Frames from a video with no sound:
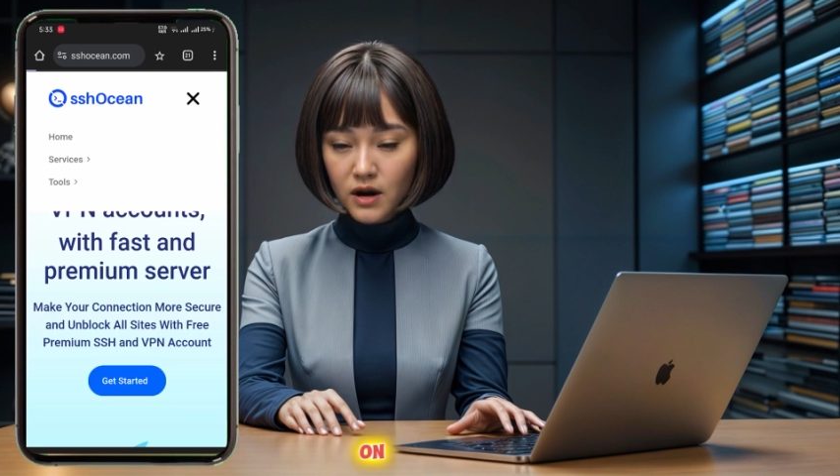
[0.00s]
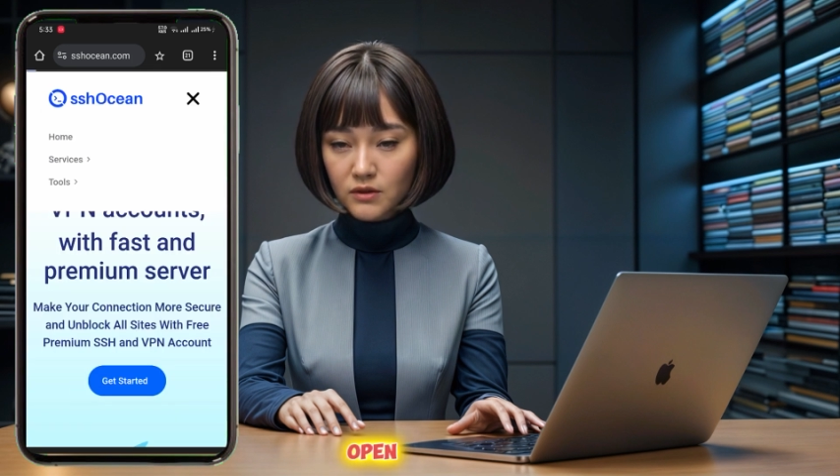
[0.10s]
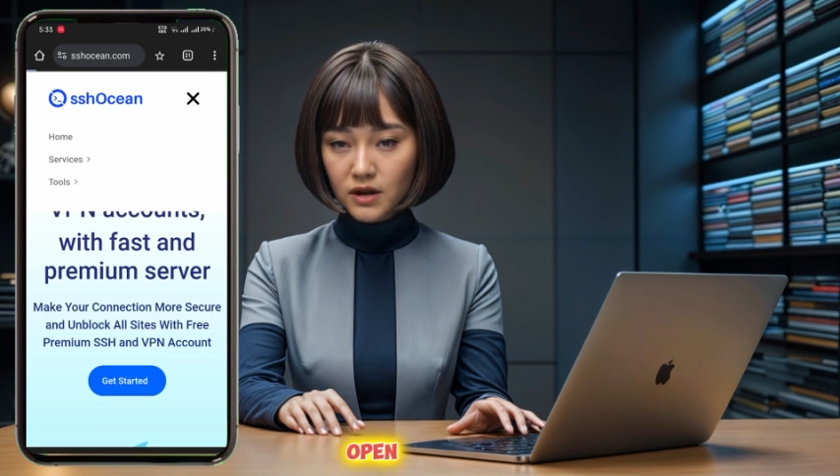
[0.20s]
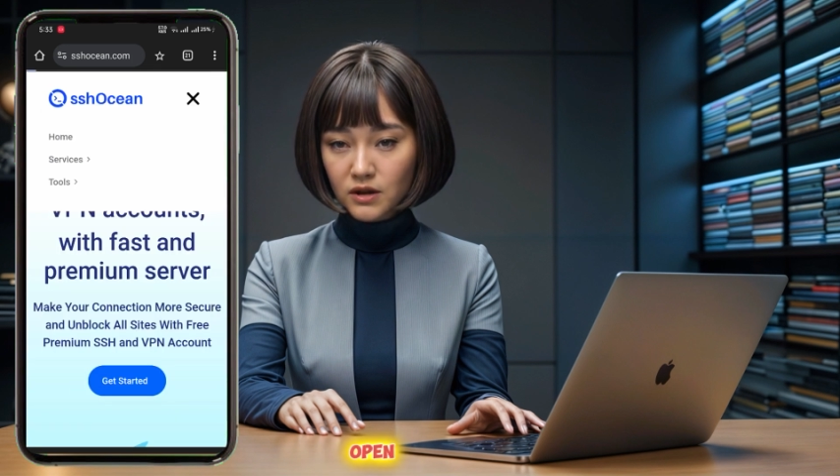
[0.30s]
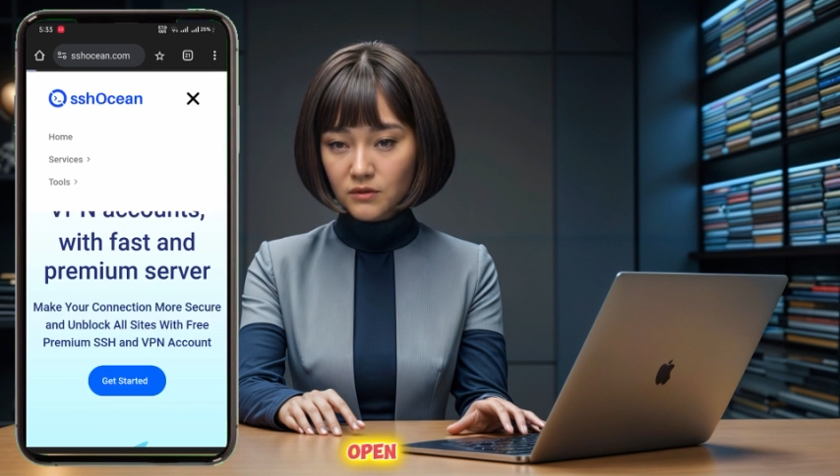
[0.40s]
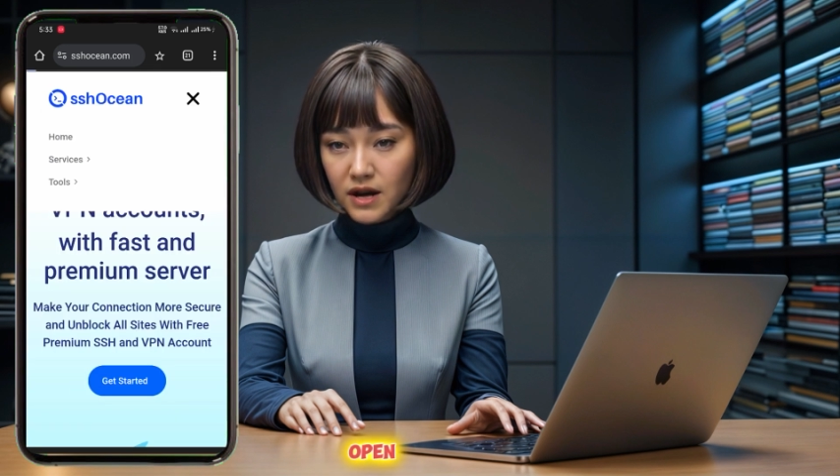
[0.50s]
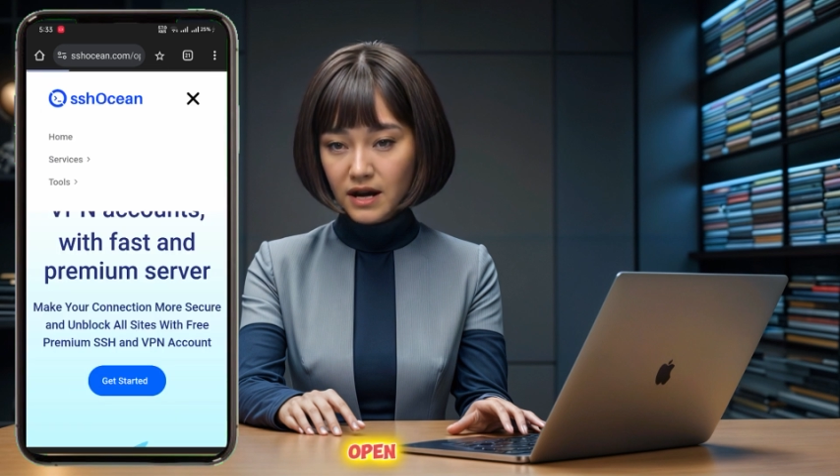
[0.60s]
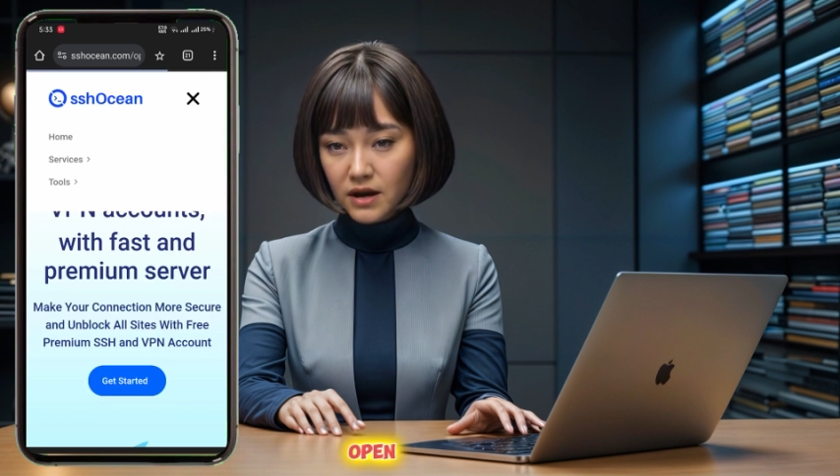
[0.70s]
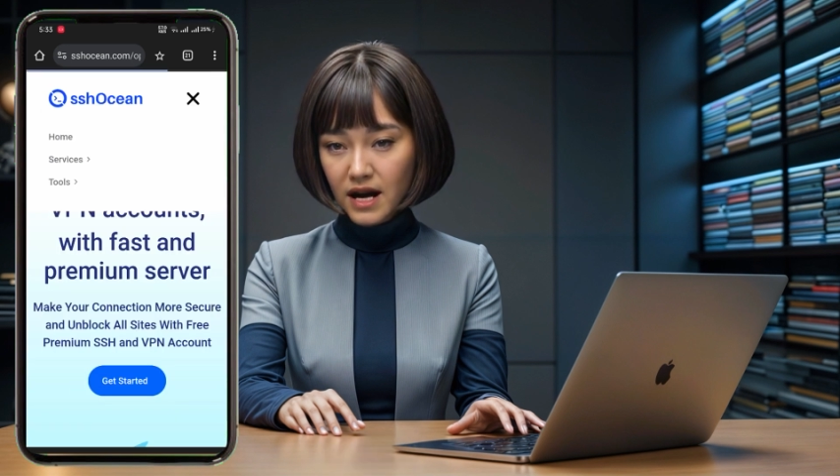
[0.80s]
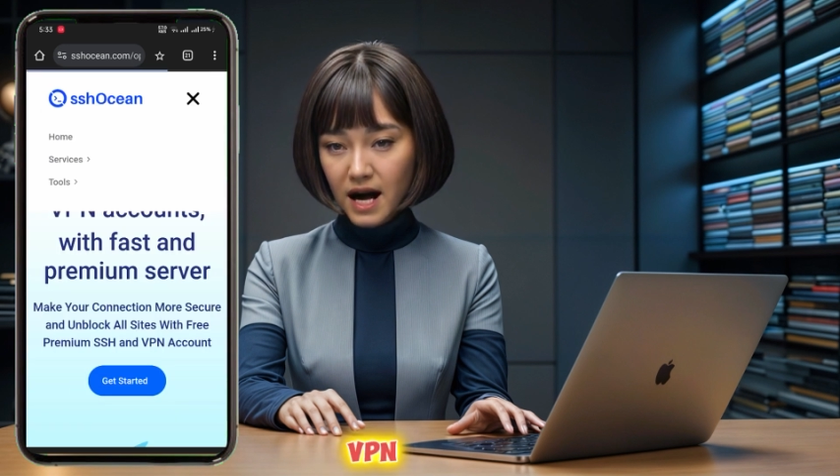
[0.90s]
Open
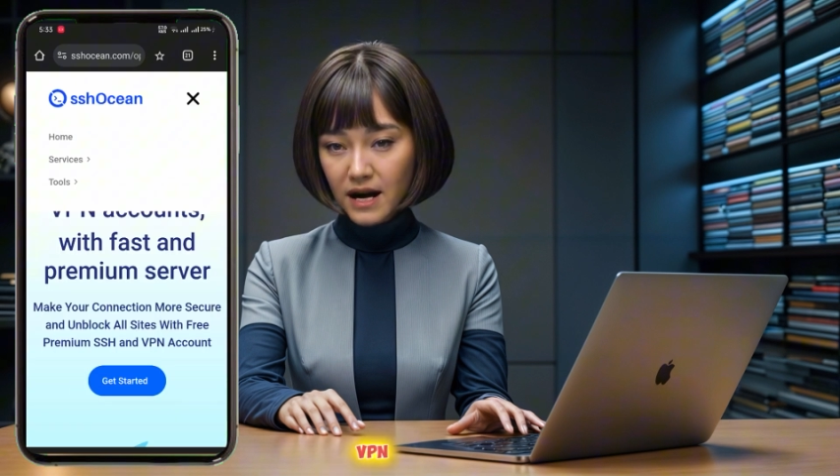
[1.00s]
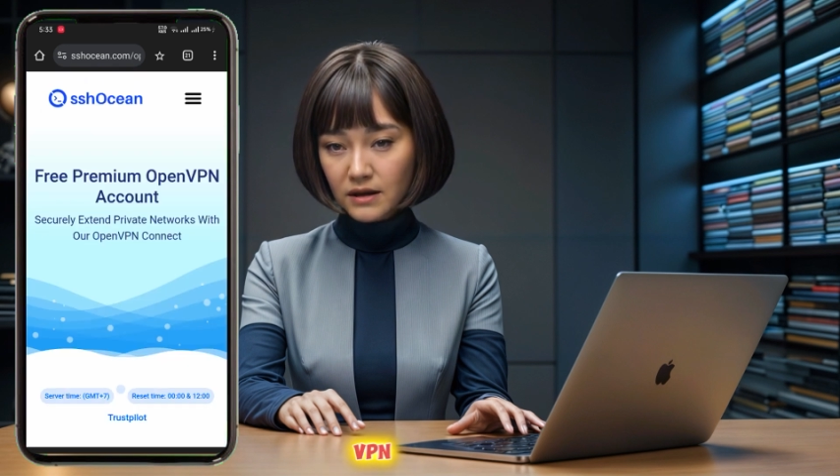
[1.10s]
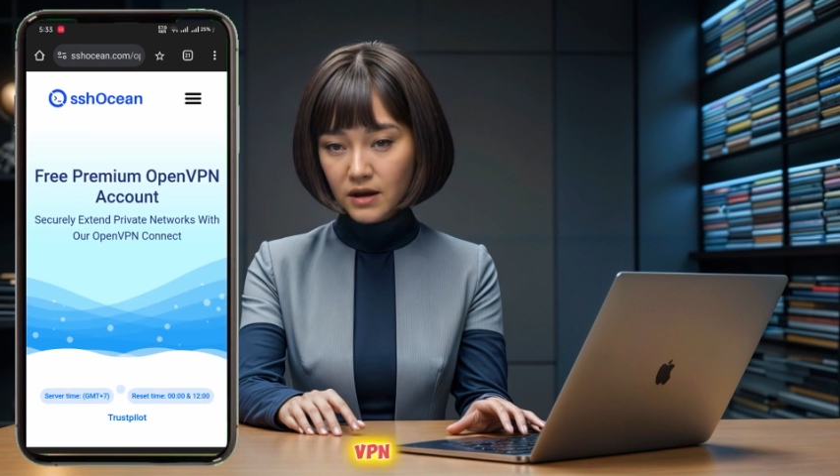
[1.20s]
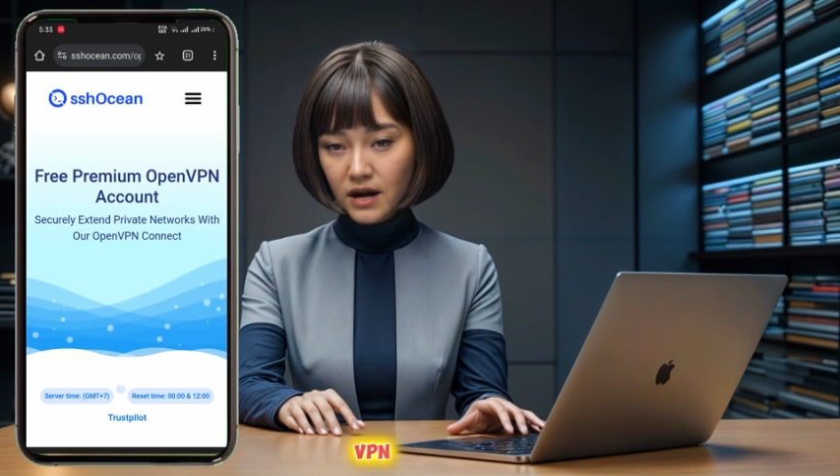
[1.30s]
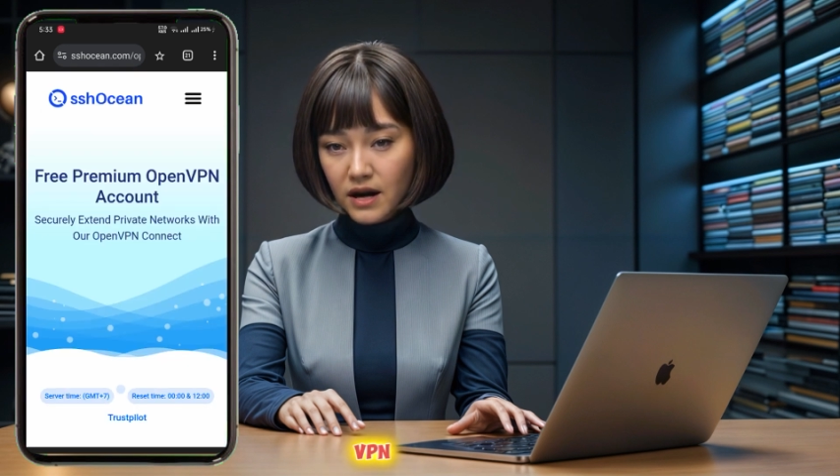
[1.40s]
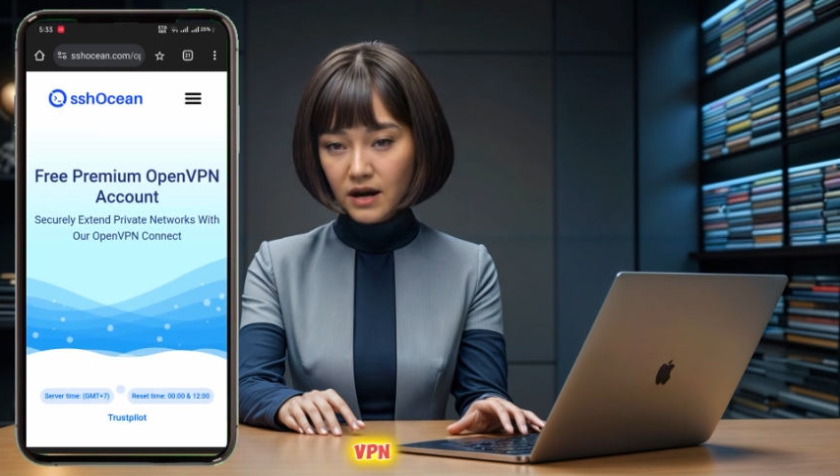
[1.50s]
VPN.